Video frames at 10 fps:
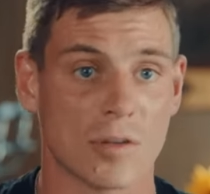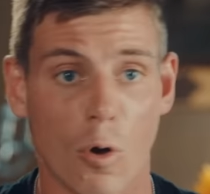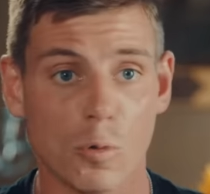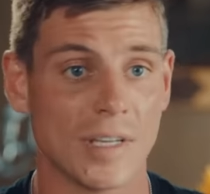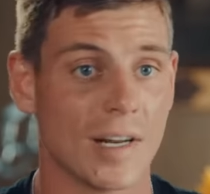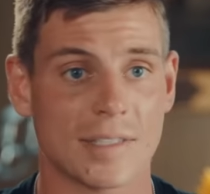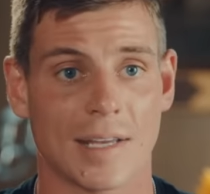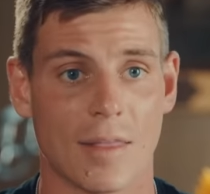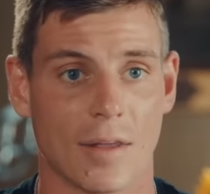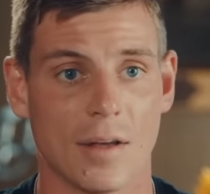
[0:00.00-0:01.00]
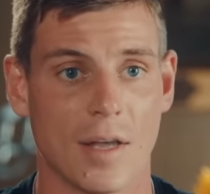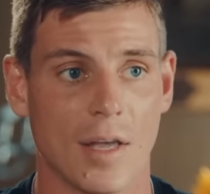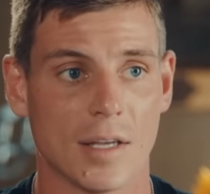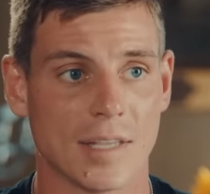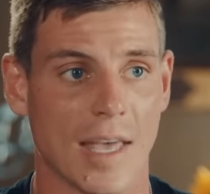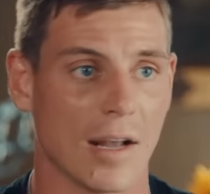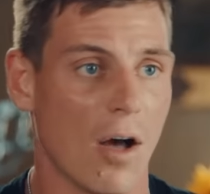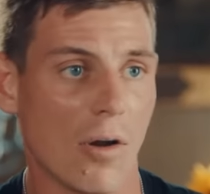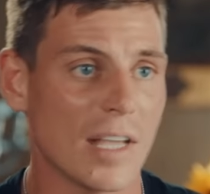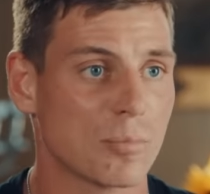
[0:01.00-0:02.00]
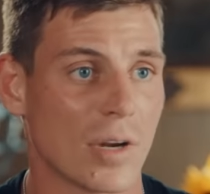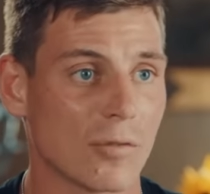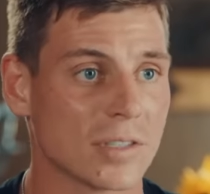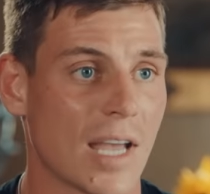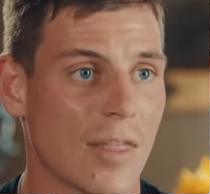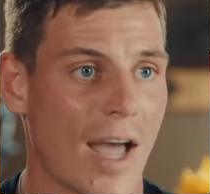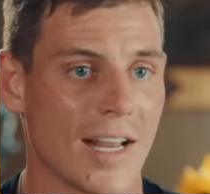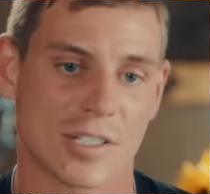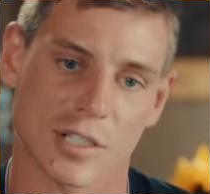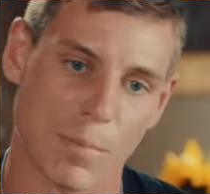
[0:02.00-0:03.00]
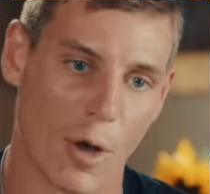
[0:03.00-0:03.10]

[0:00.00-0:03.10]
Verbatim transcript: whole dinner together saying, oh, let's bring everyone together. And he's just